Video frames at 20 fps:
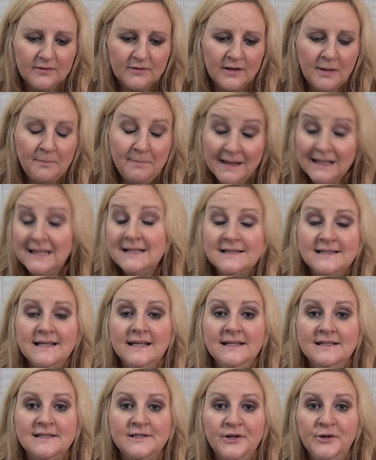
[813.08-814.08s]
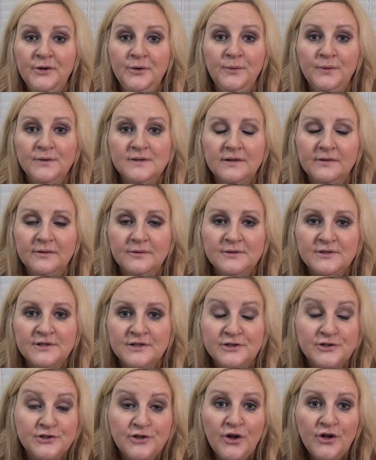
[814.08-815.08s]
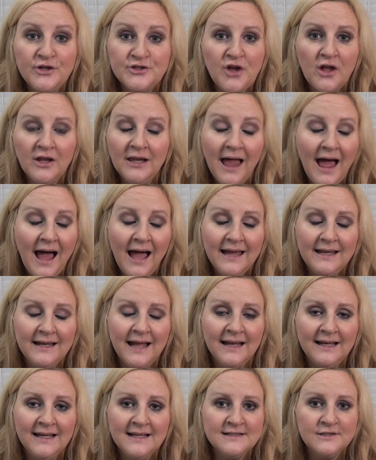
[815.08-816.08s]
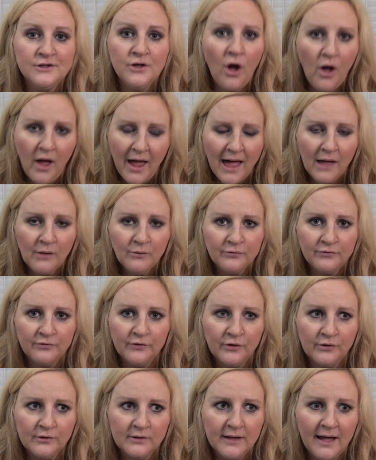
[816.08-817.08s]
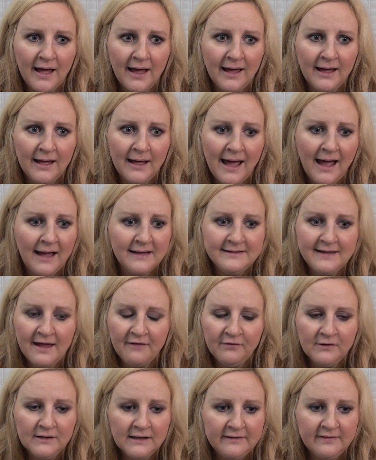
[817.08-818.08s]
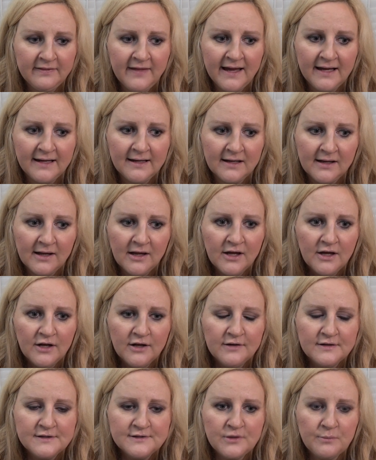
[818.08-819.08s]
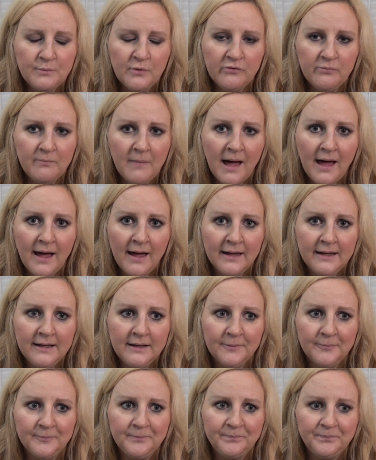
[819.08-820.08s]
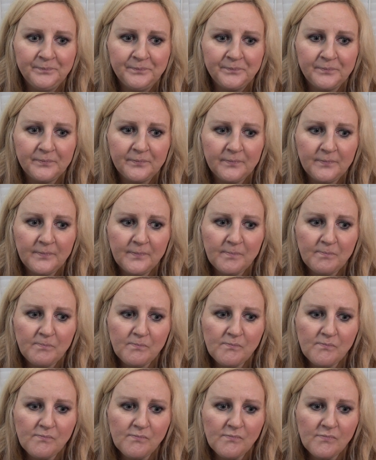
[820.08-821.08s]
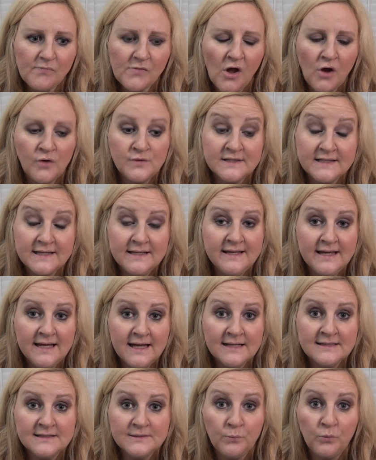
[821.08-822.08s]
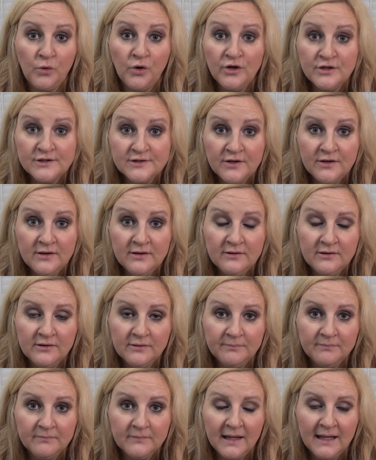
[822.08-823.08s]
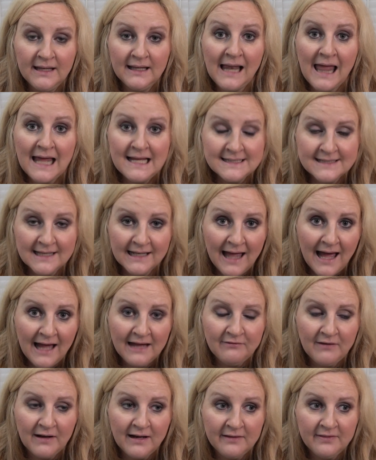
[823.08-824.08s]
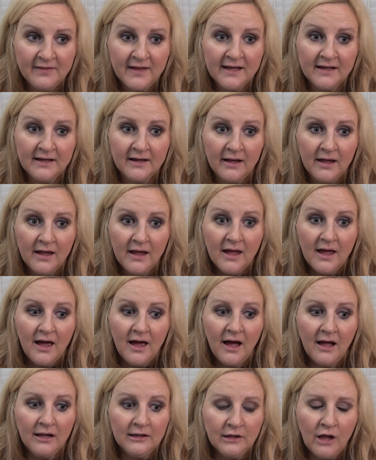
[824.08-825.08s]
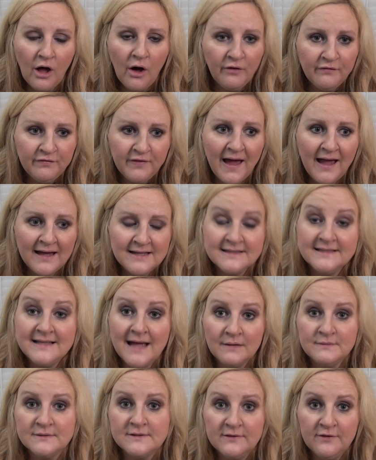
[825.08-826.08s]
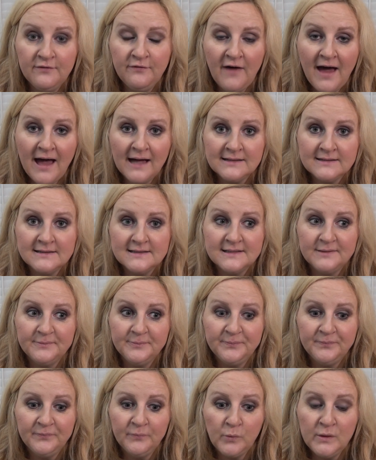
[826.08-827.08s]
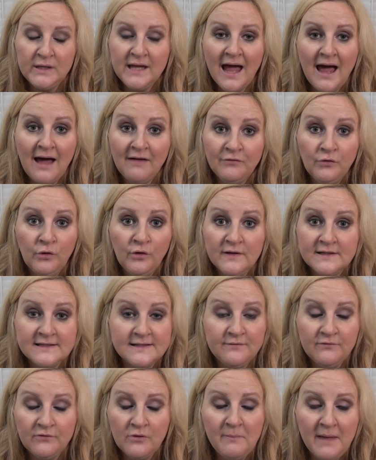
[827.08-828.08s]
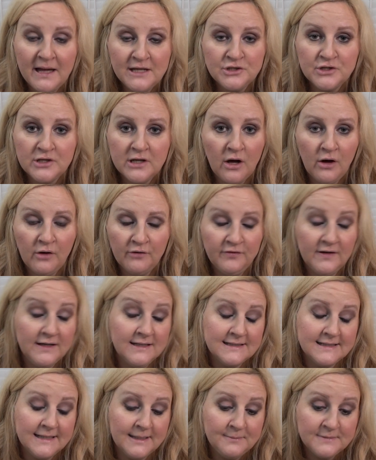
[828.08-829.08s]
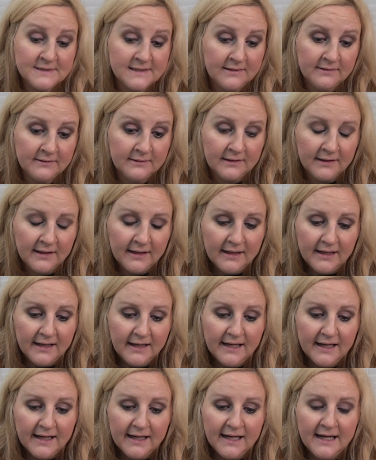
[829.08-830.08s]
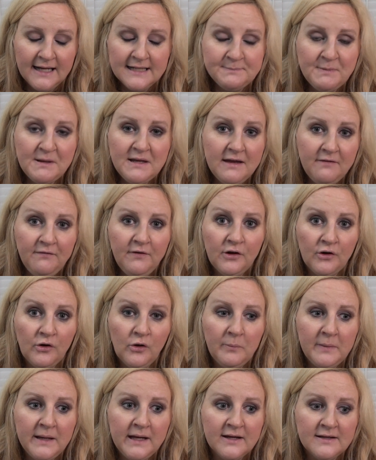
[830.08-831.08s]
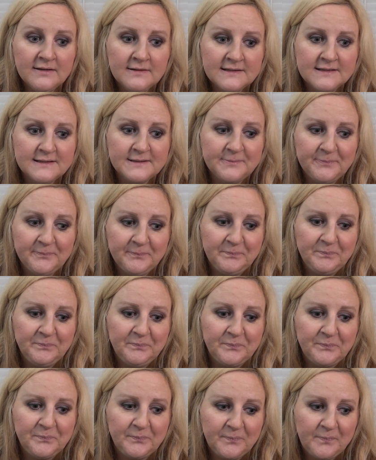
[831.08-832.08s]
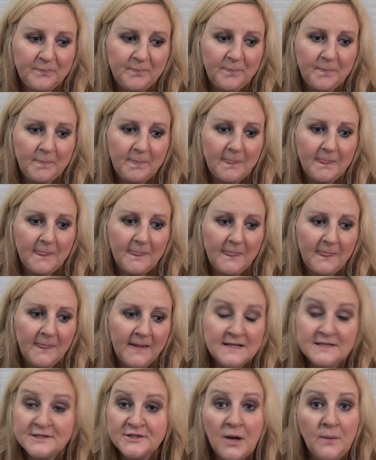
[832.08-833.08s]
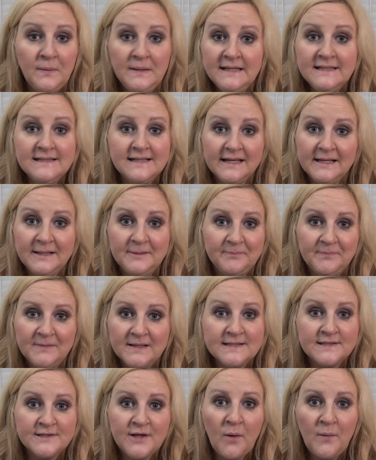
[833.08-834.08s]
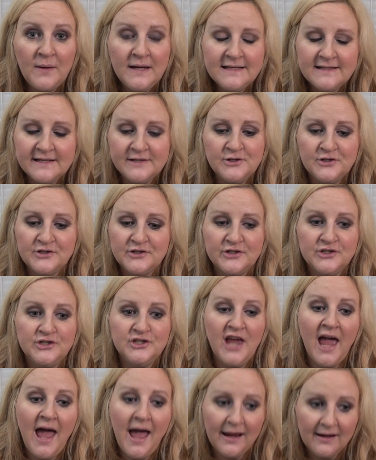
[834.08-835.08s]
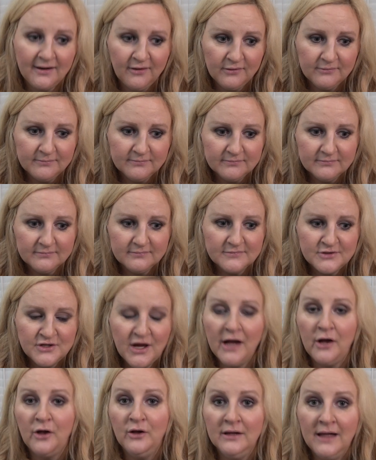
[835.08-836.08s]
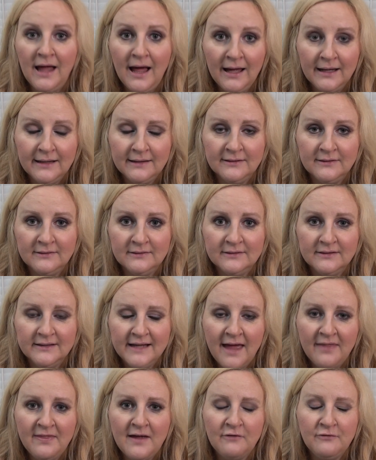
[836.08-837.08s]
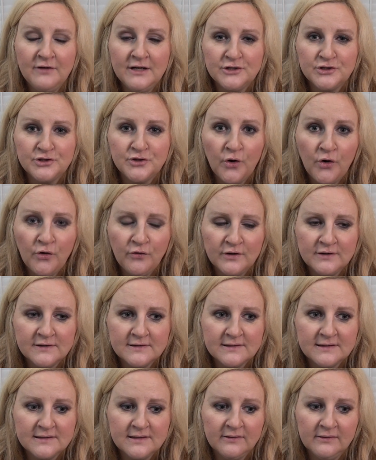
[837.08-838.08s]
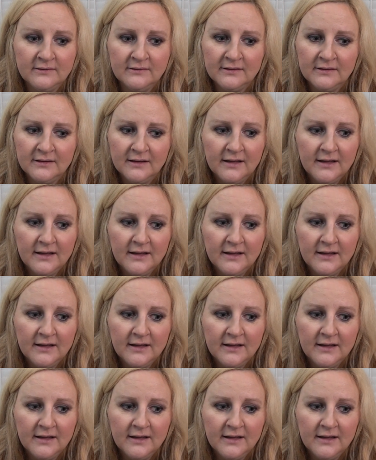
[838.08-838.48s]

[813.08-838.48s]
ability to search online, and it's not helpful. I definitely think some of my OCD has worsened in later life, and I think a lot of that is down to the fact we have all this information at our fingertips, and it's been difficult because it's so easy. It's so easy just to check online and get that reassurance, and